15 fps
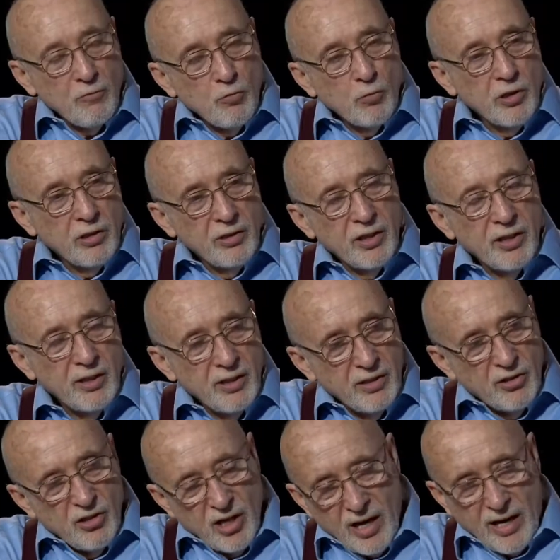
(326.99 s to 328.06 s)
really a
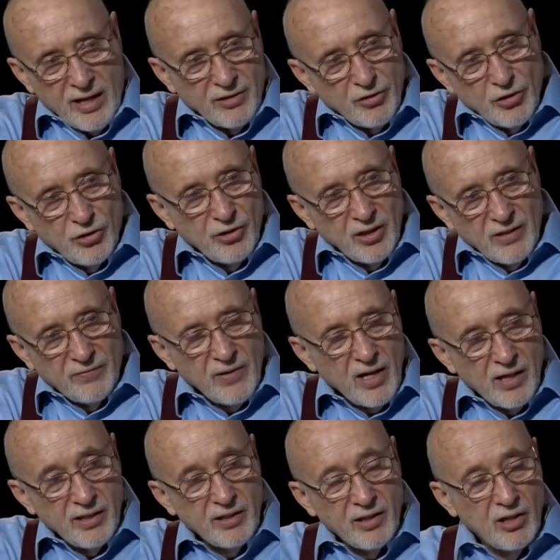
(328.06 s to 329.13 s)
tax? If
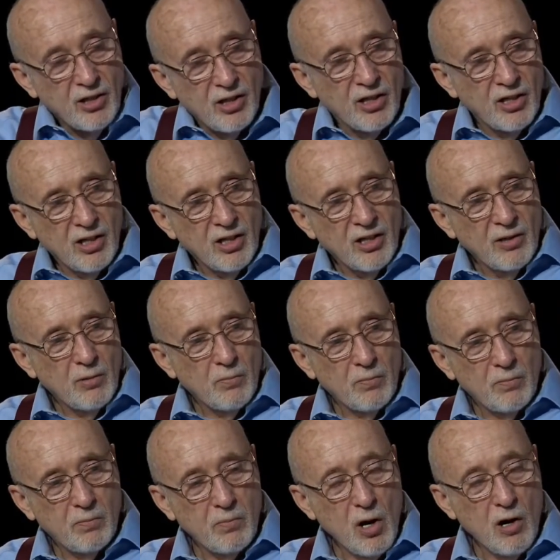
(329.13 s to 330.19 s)
I
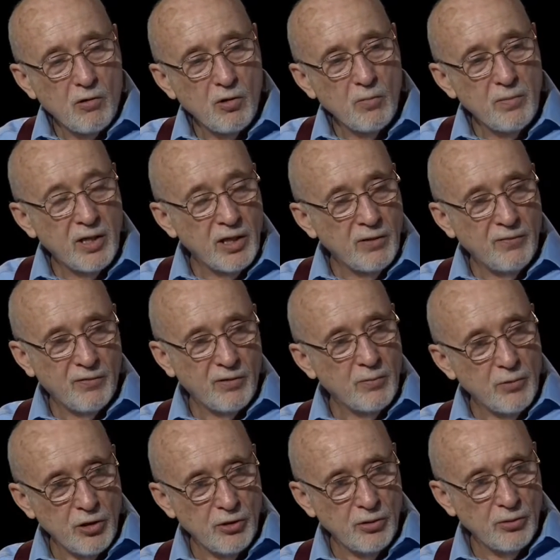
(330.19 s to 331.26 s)
borrow money from
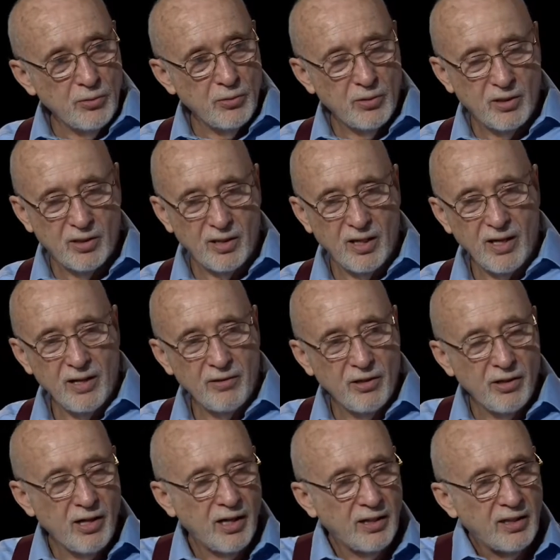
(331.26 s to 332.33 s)
you and then
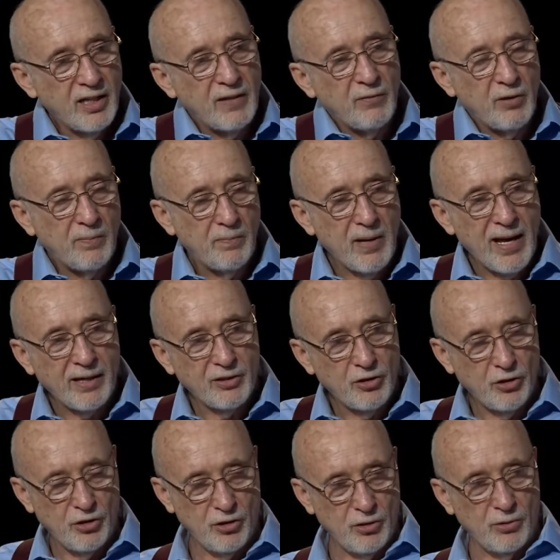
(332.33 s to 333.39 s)
I give it back
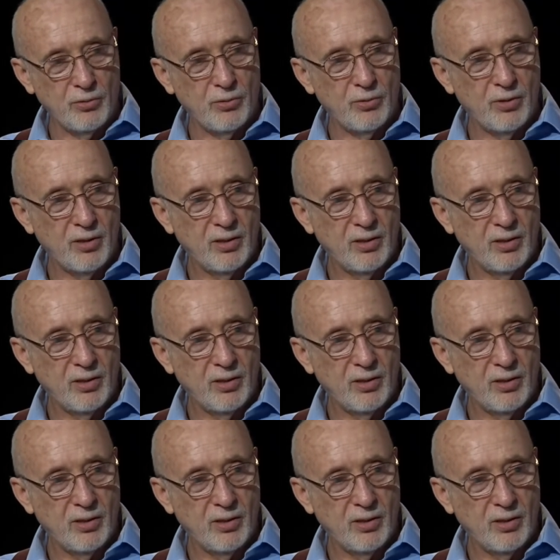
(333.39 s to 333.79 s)
to you.